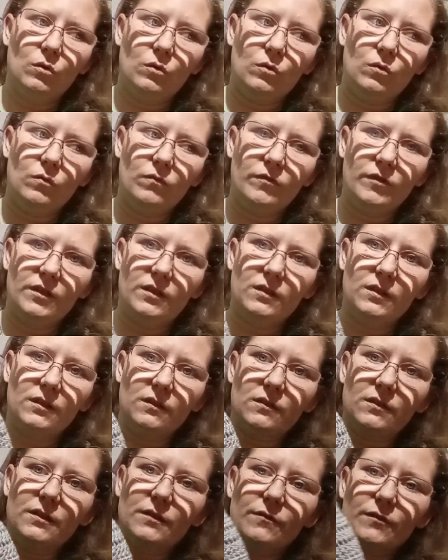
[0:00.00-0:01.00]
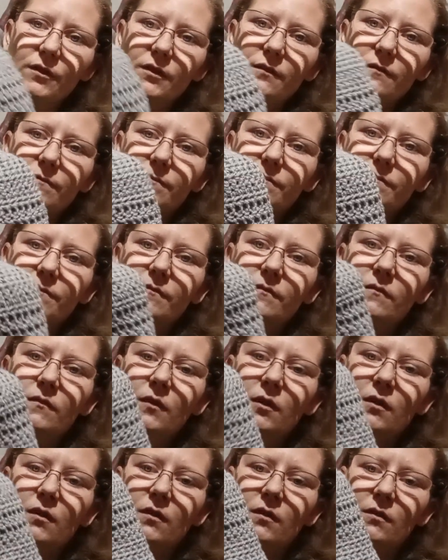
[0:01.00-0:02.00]
fit a little different.
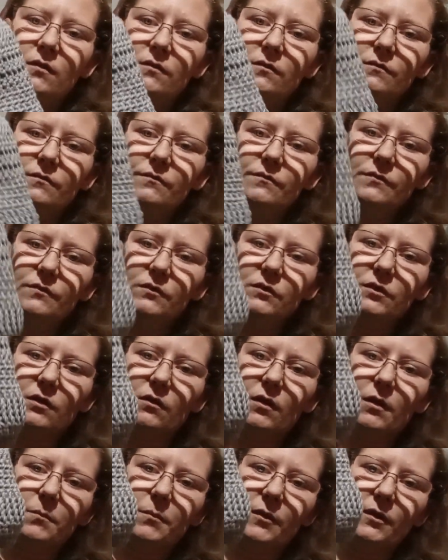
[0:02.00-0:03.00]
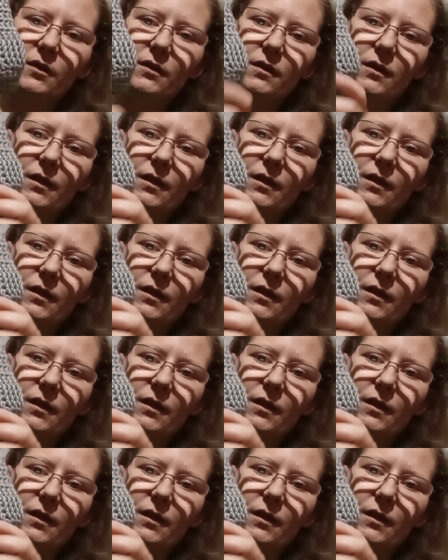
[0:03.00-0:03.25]
So I put